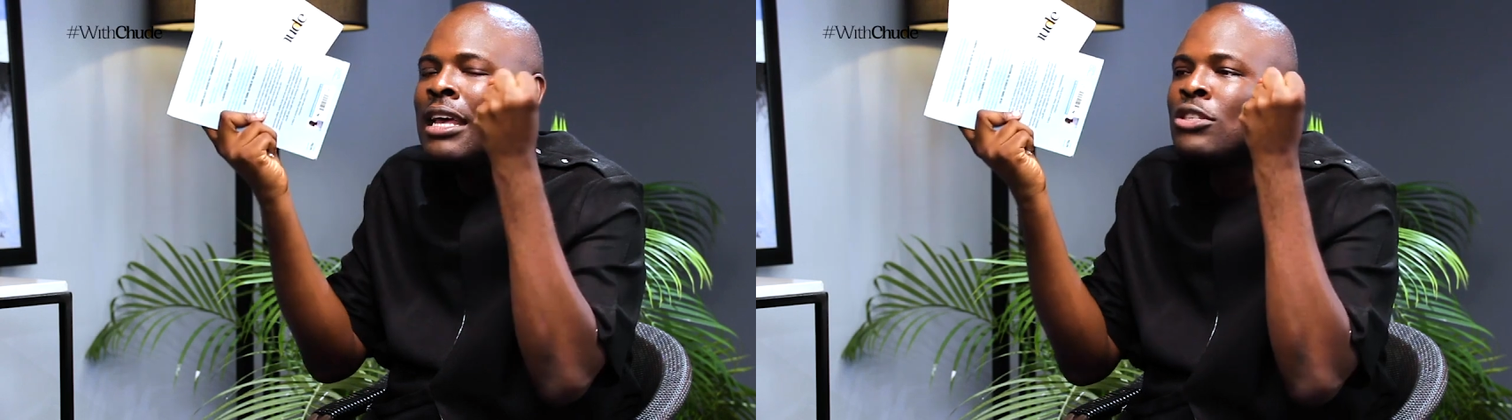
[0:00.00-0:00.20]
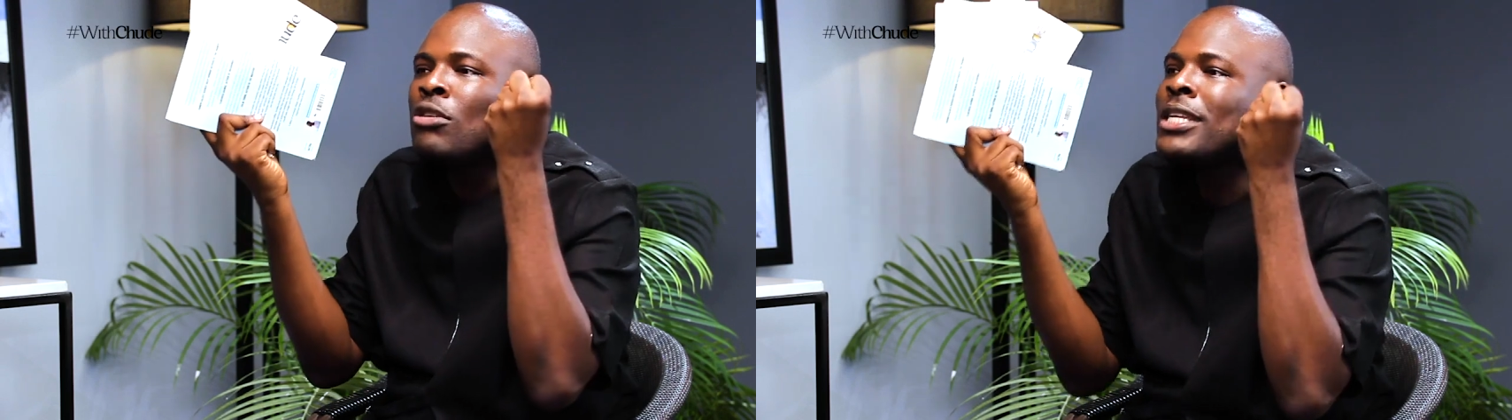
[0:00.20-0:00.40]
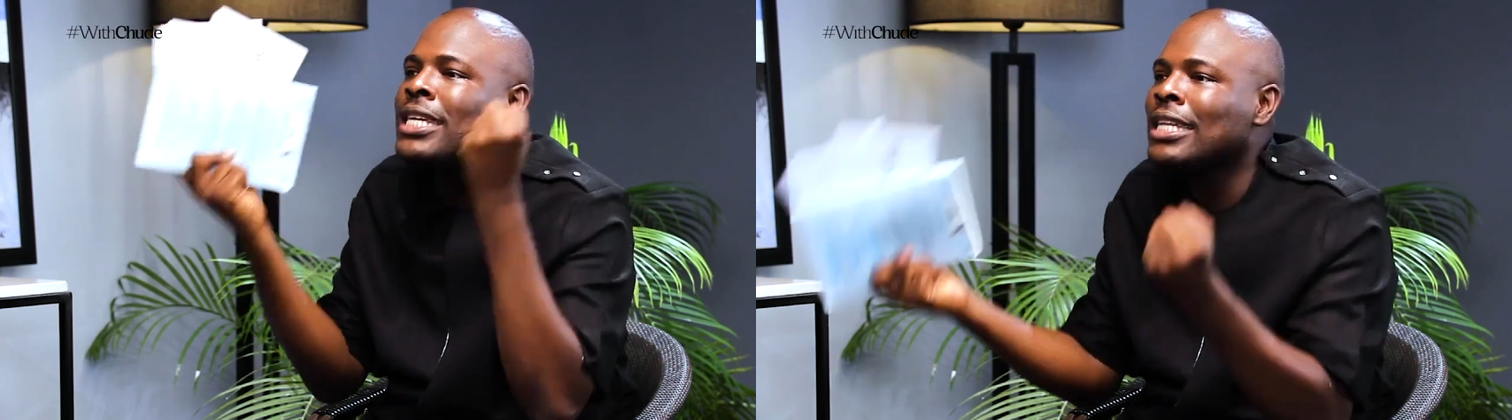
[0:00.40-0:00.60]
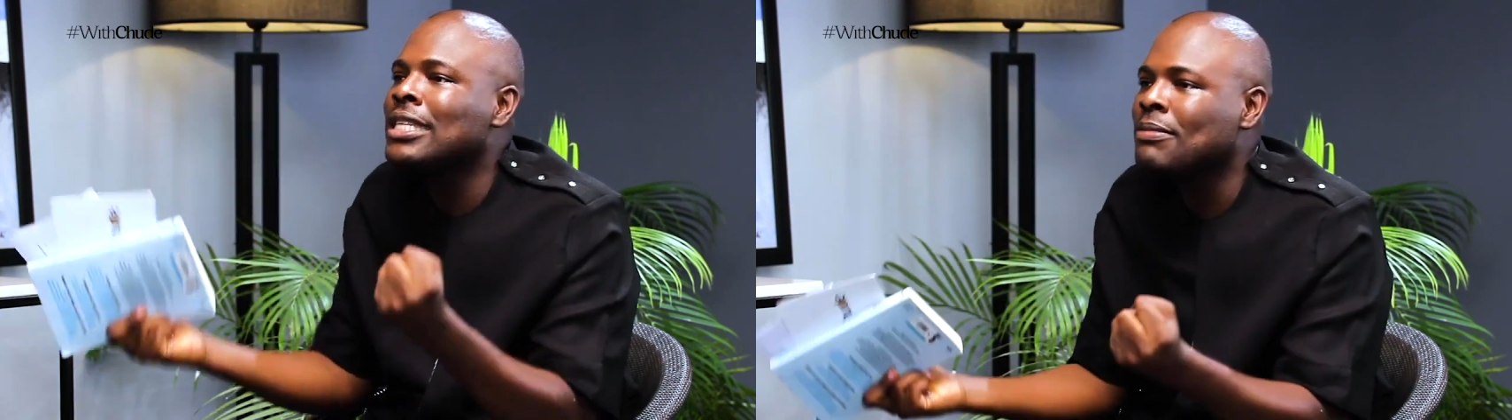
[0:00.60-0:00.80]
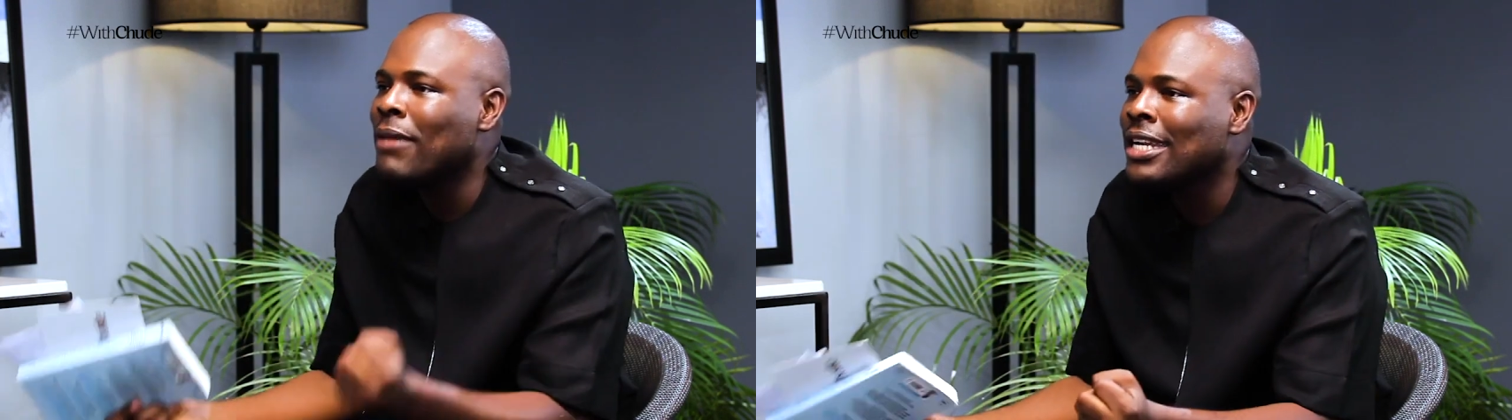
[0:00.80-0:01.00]
somebody get
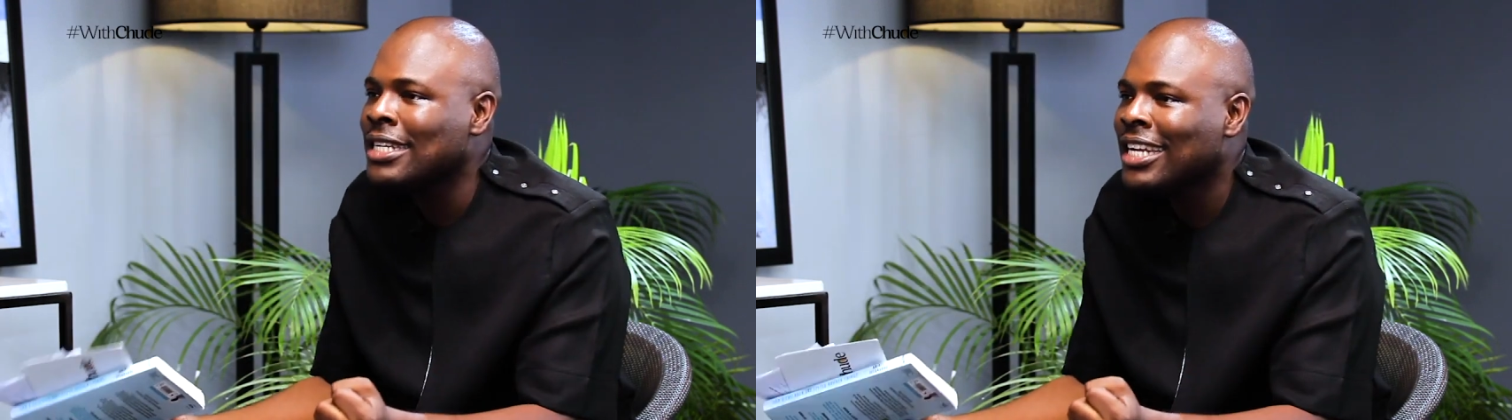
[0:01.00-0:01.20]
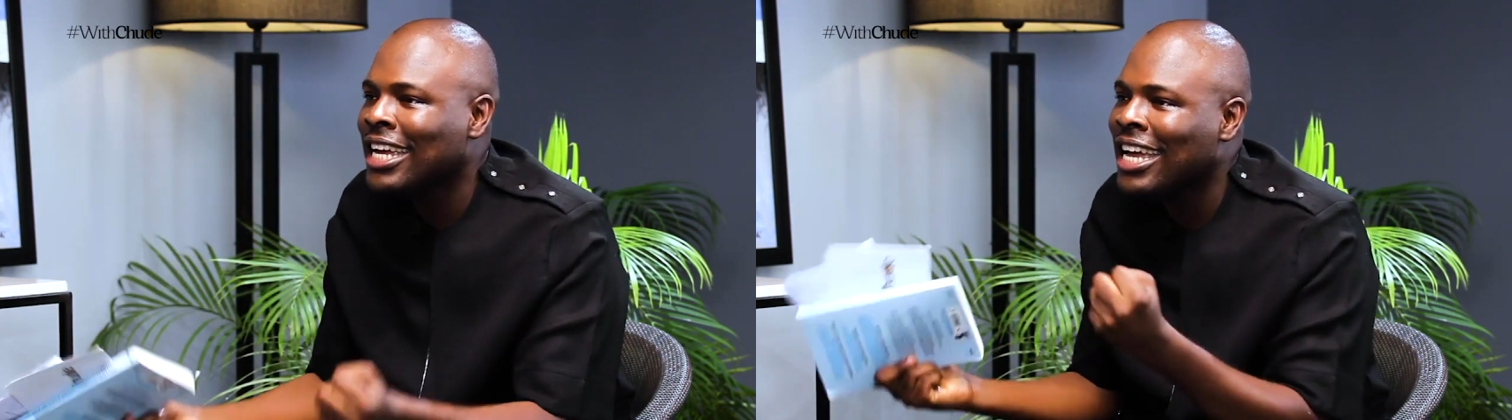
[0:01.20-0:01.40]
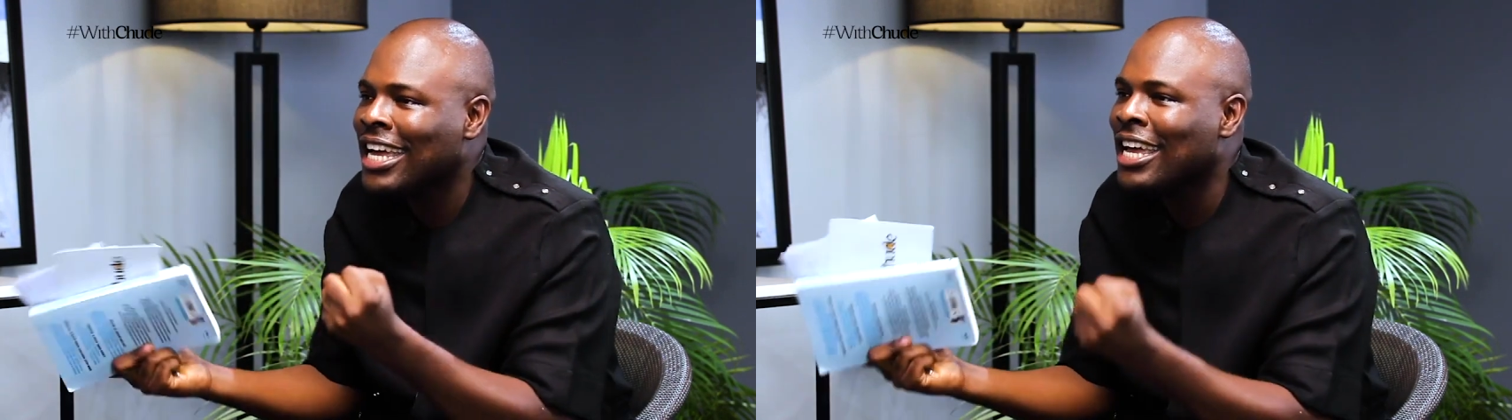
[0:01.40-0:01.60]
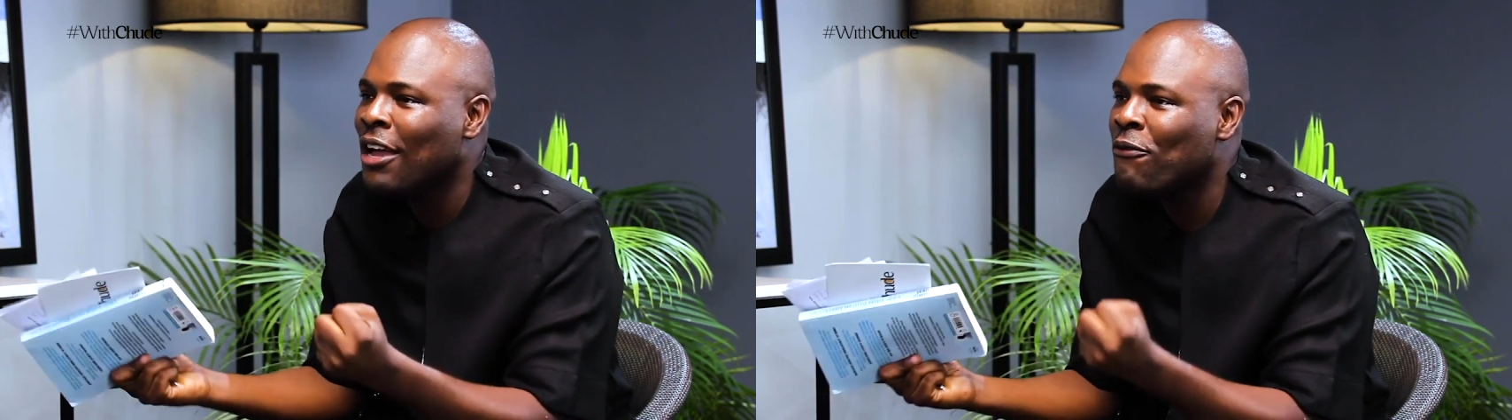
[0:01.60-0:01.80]
this man a